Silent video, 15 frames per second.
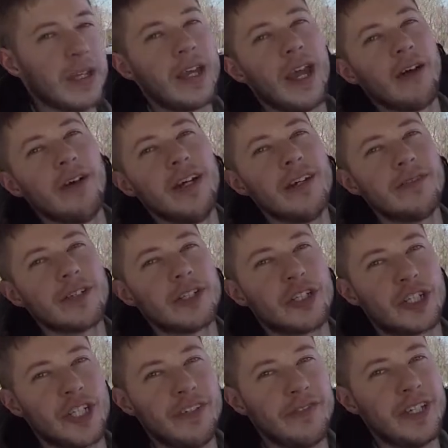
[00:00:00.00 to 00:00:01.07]
However,
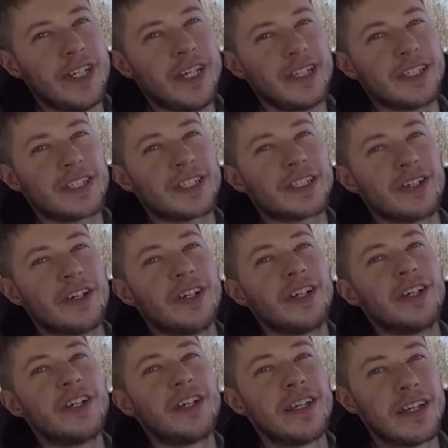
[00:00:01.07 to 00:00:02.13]
Chevy has
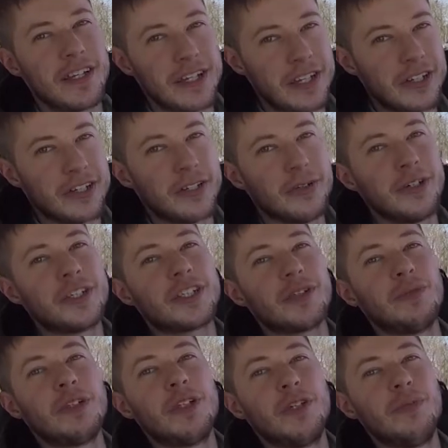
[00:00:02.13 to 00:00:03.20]
started doing
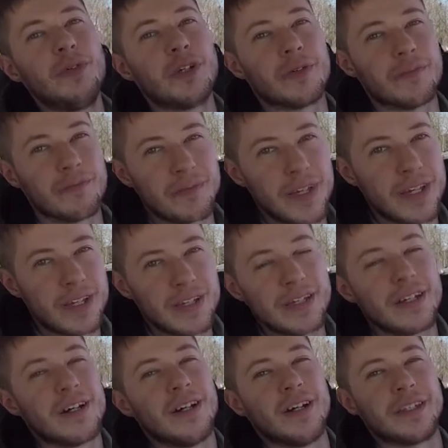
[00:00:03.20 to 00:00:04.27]
some aluminum
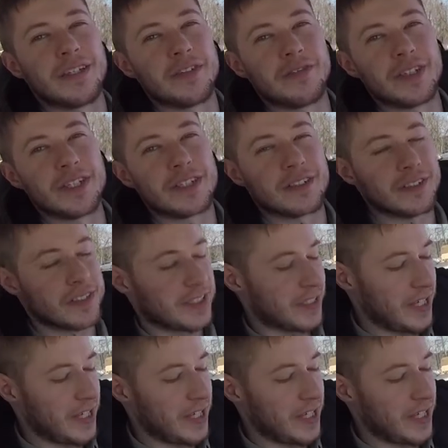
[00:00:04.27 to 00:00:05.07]
on their vehicles.